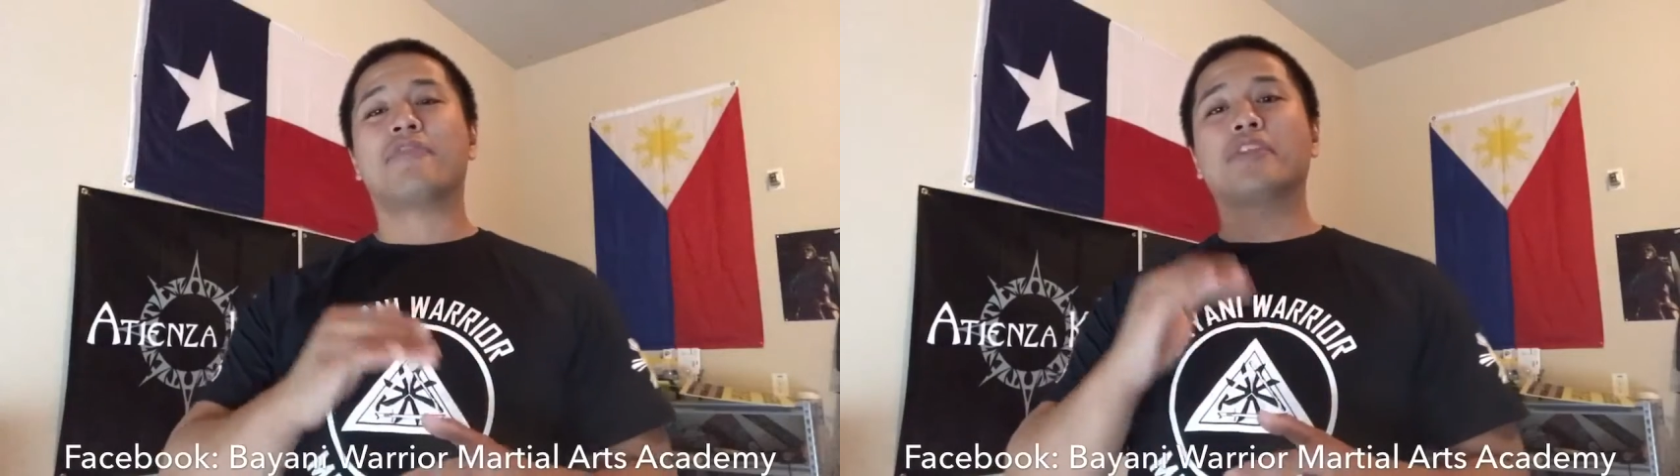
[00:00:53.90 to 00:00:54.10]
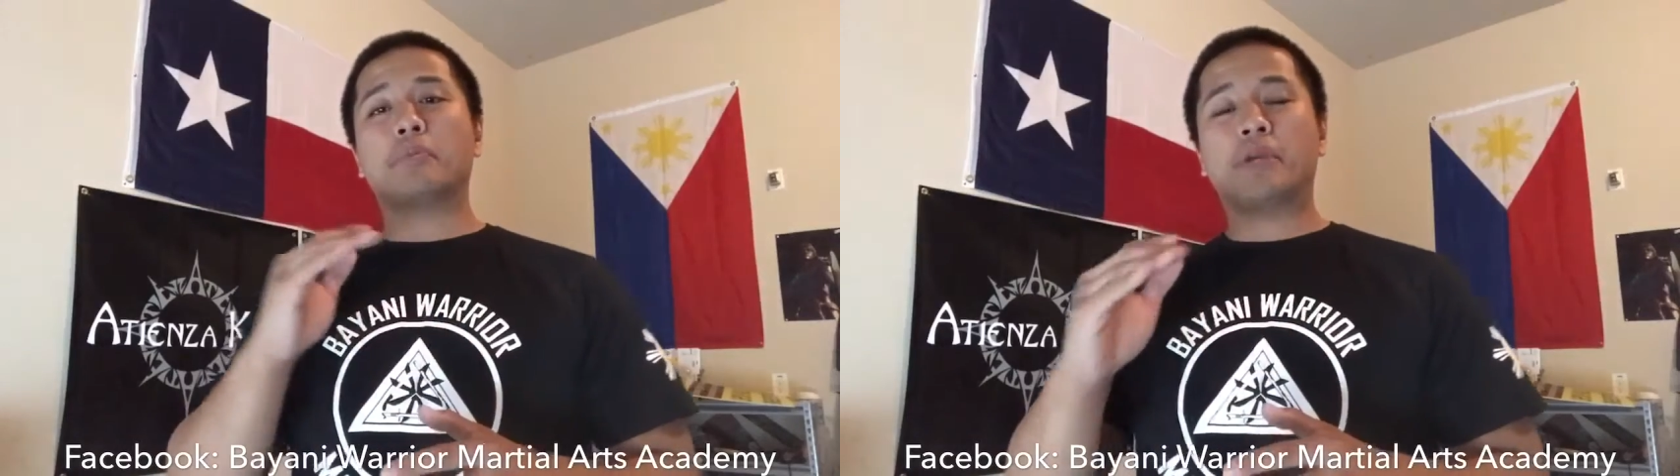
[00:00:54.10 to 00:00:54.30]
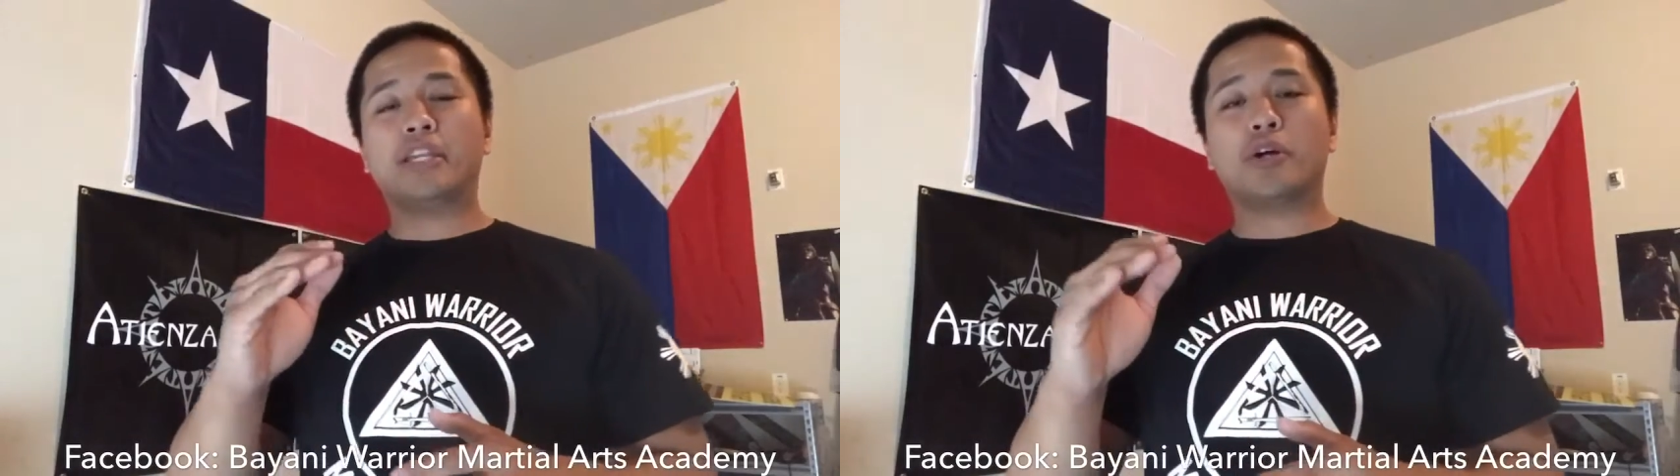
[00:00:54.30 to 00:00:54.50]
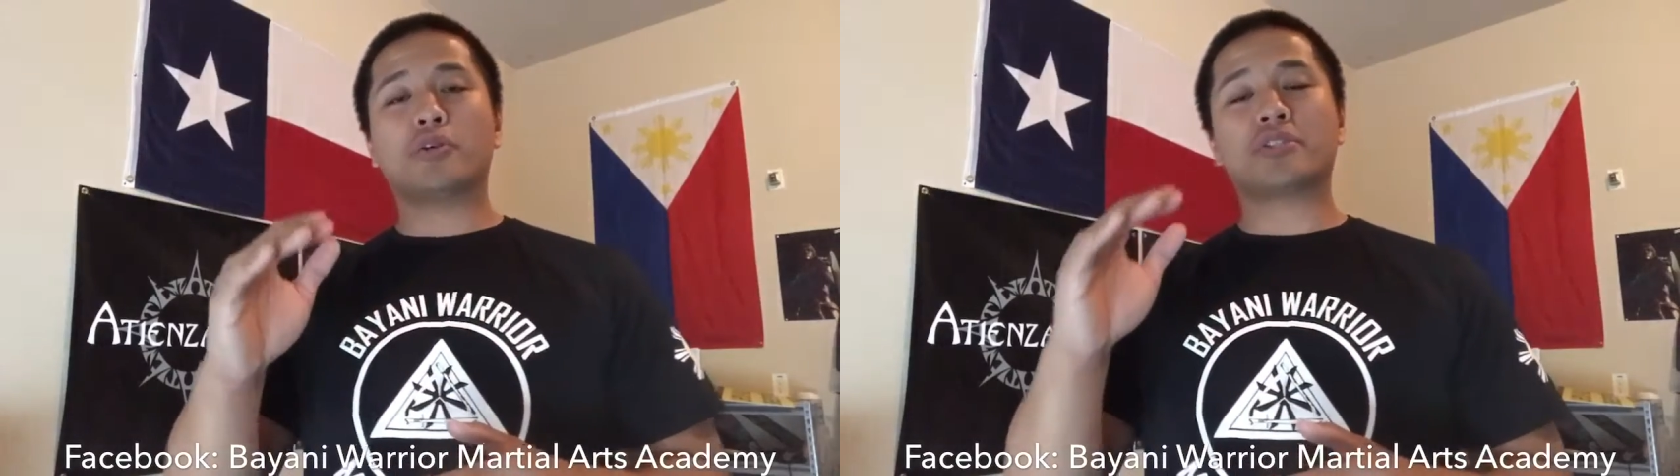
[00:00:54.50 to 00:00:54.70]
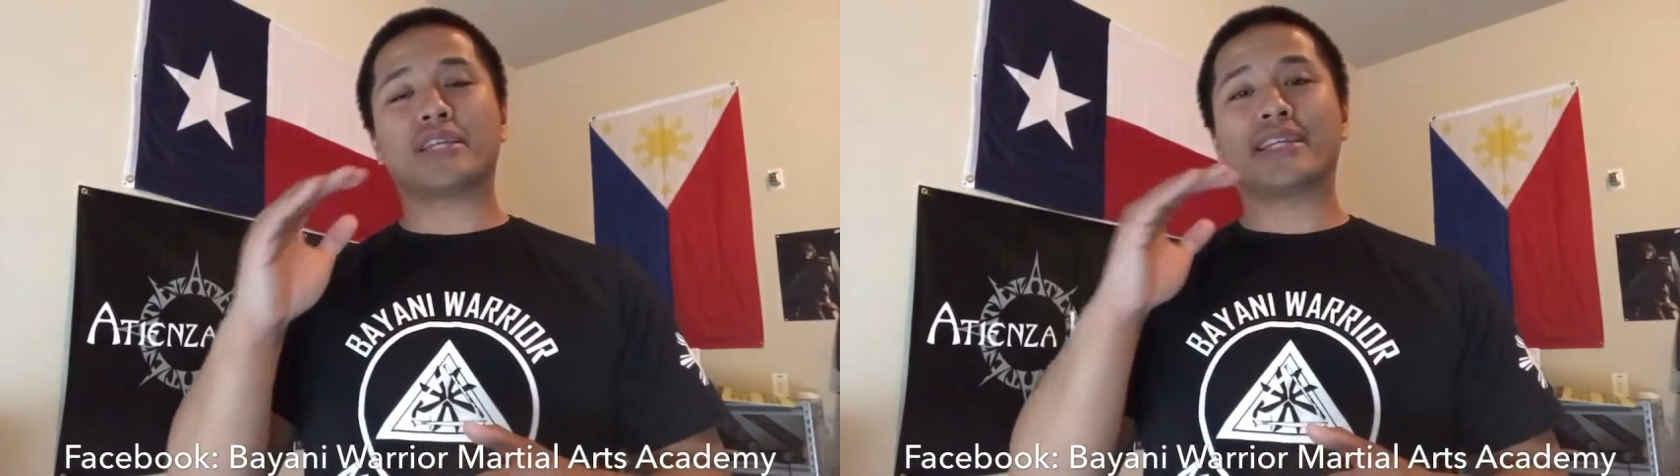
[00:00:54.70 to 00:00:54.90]

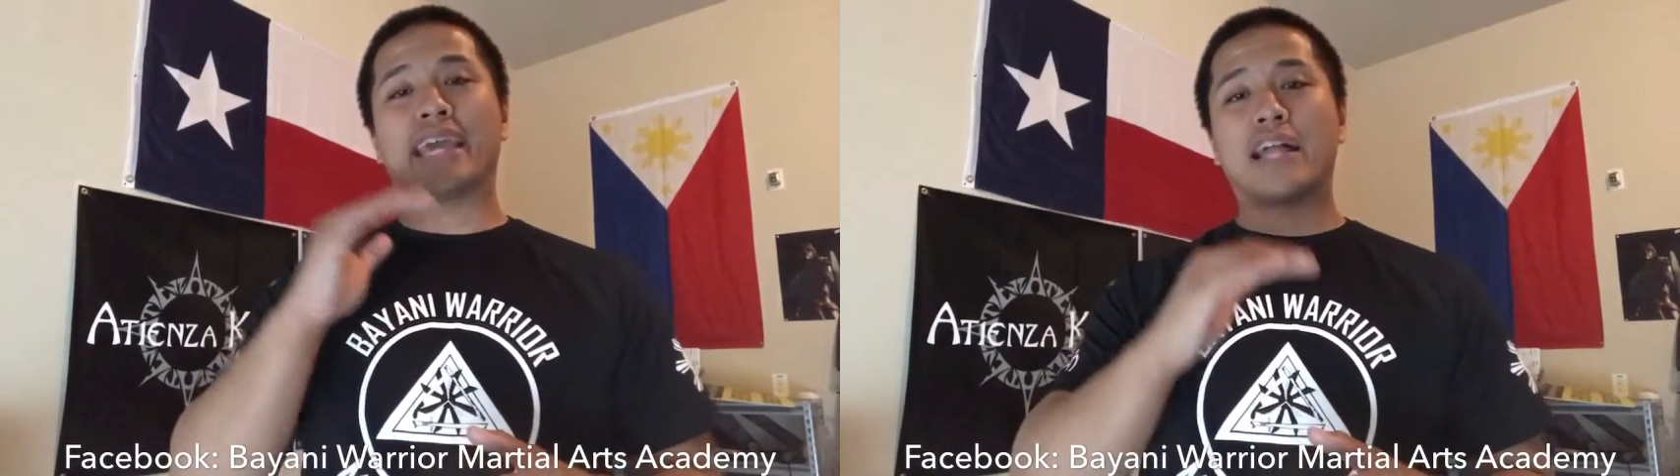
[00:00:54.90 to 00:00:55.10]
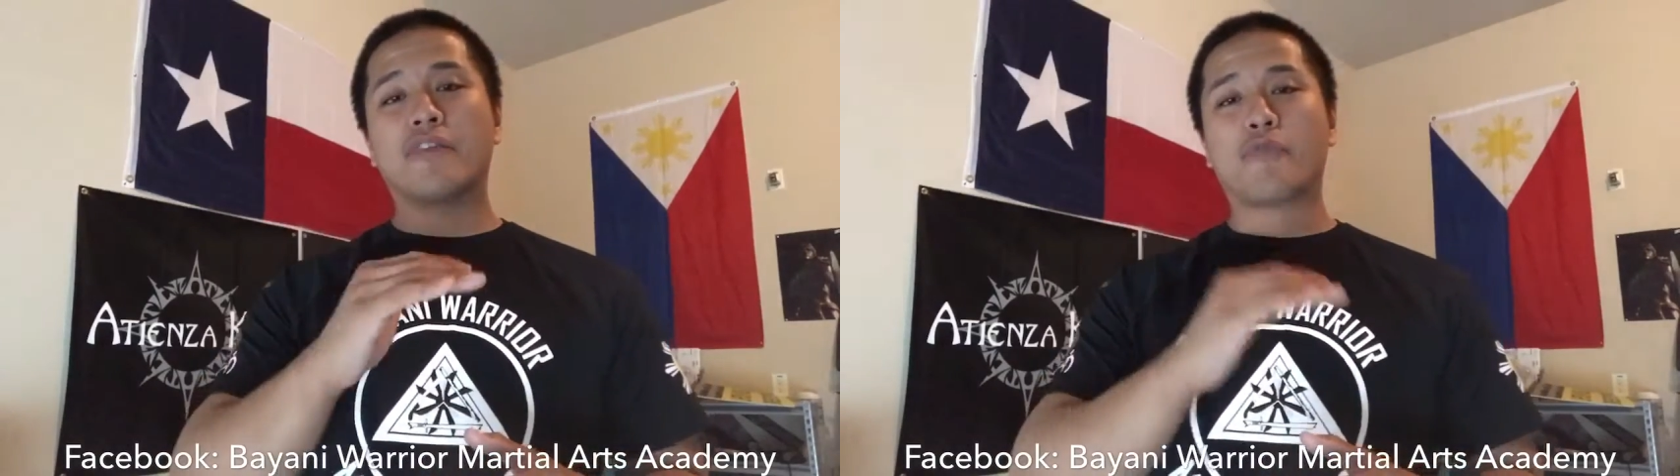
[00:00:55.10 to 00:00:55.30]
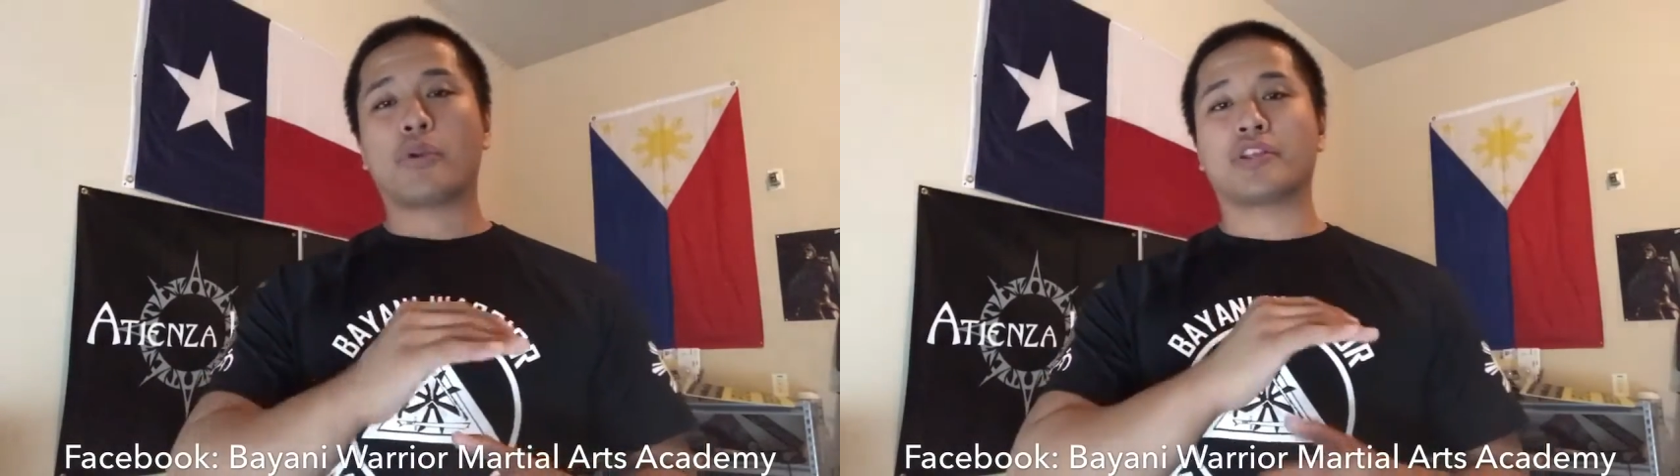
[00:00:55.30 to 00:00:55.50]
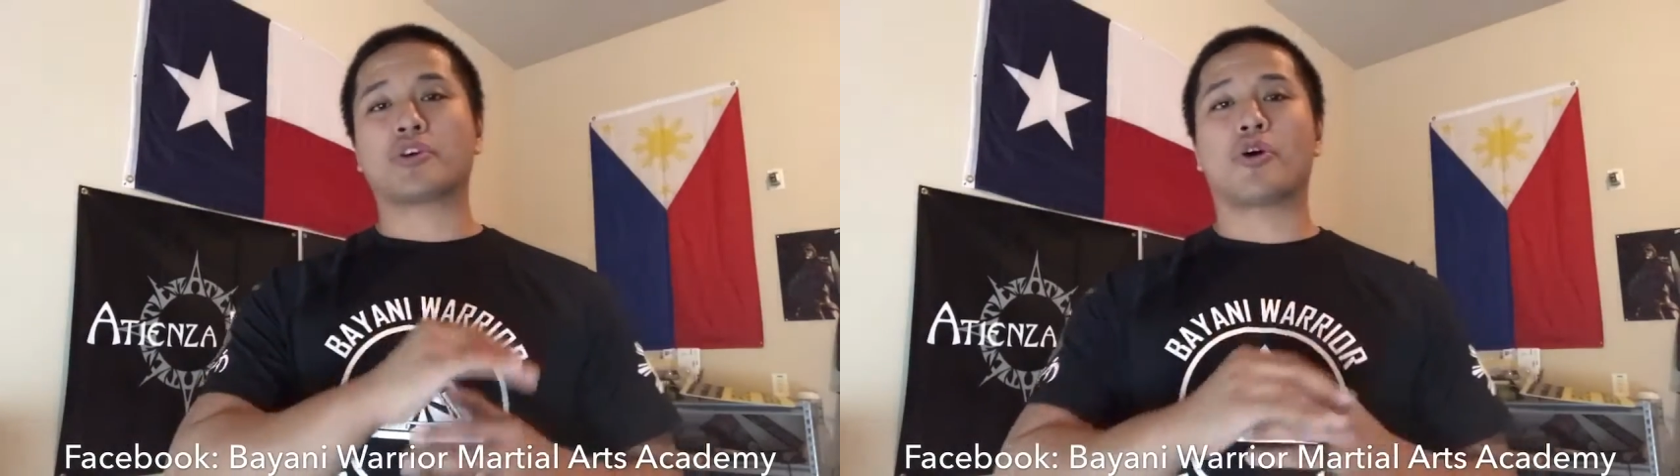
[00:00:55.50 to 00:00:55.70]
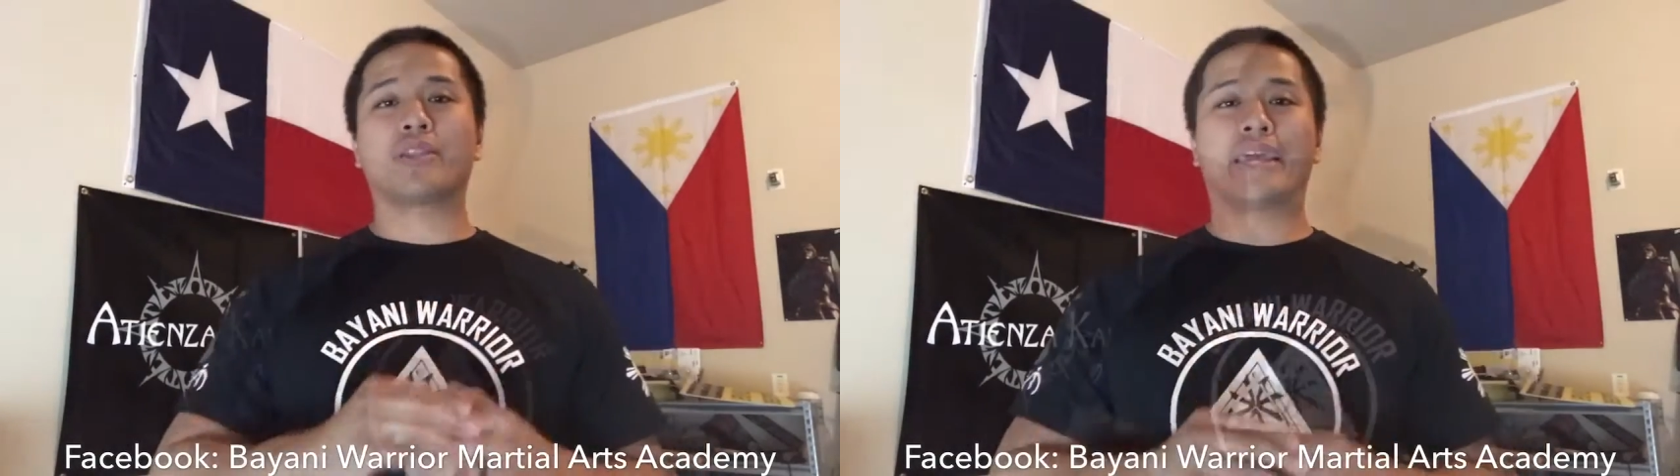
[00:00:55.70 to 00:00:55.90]
Filipinos in
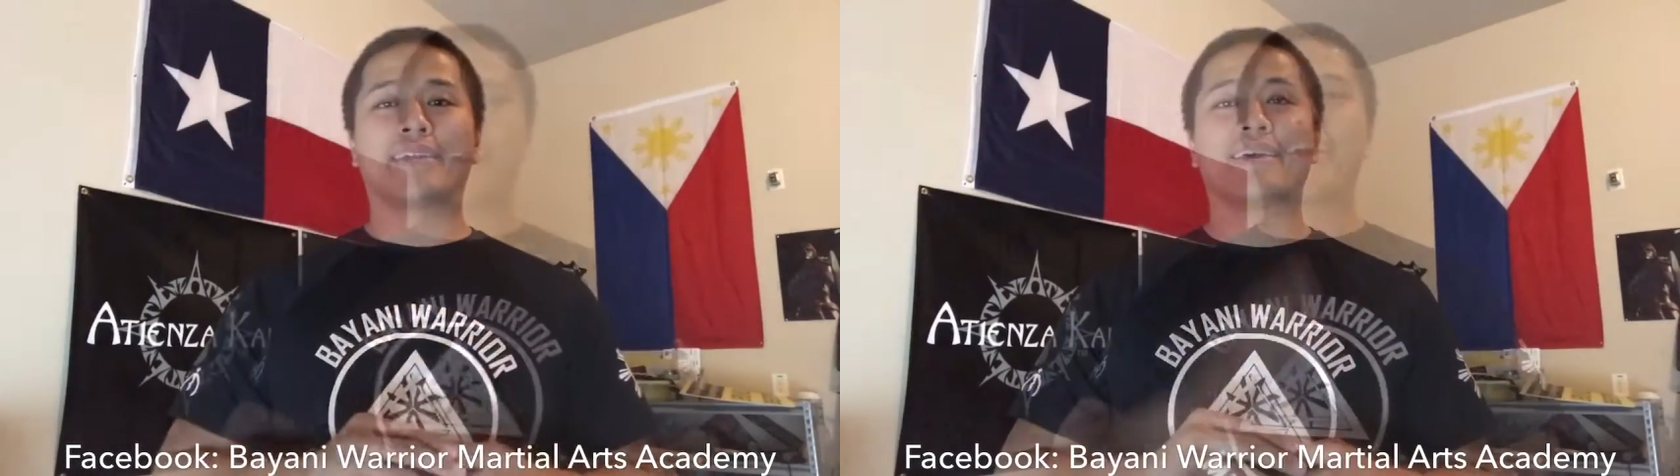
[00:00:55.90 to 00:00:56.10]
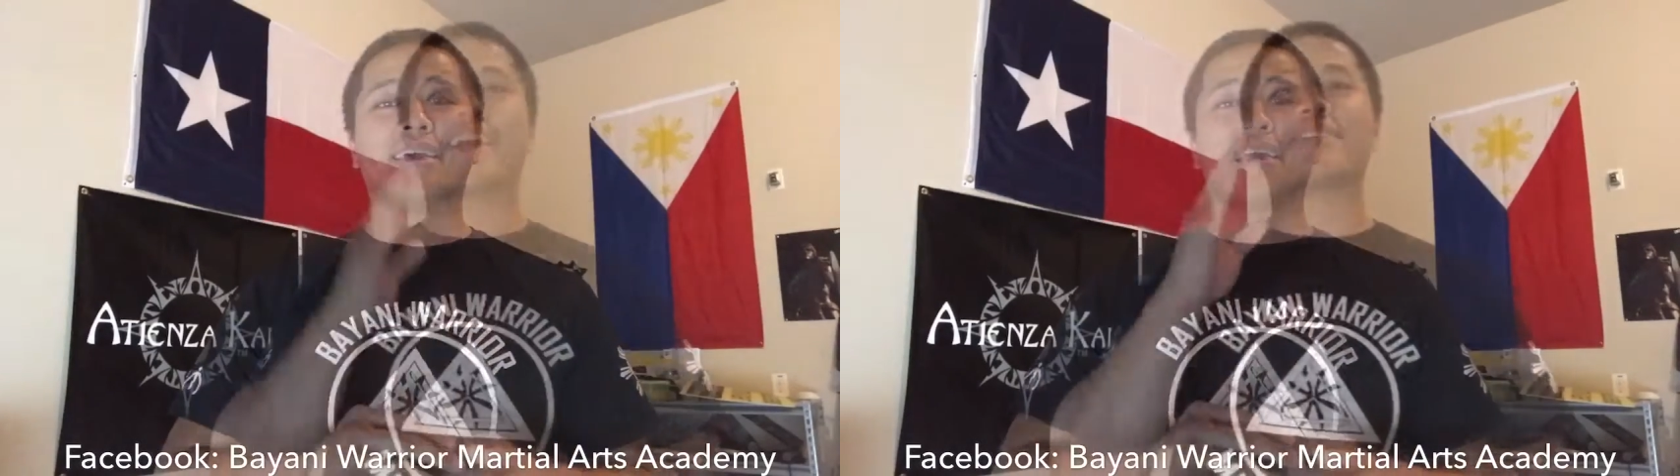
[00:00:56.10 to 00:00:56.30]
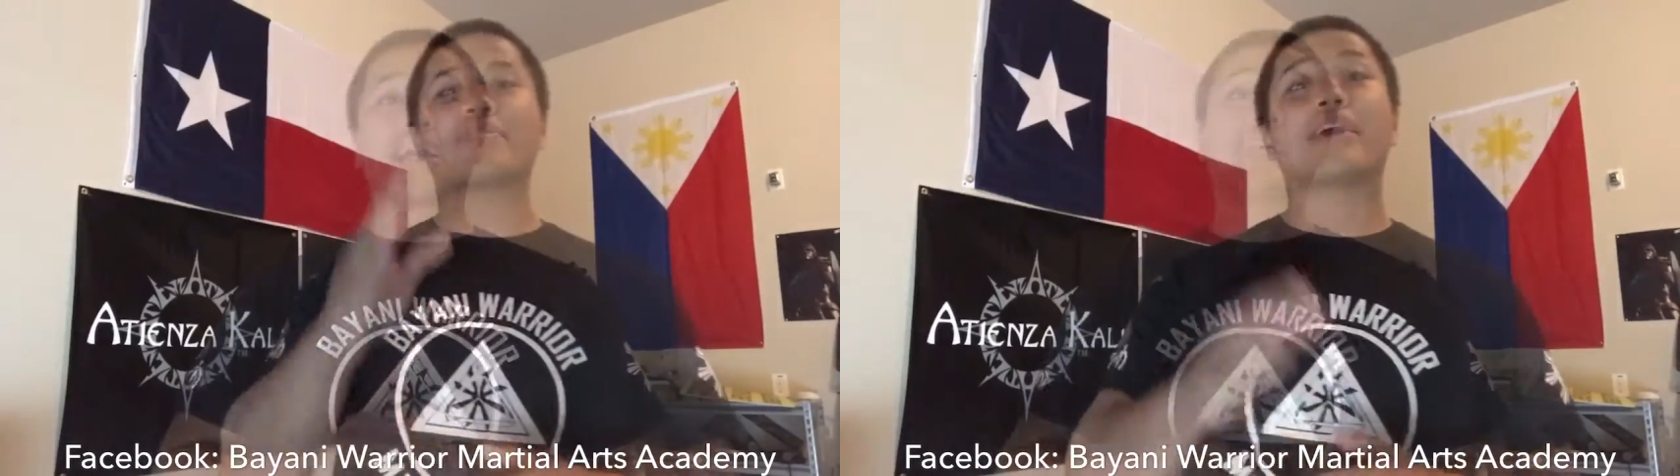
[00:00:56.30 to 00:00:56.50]
California's Heartland. All right, guys.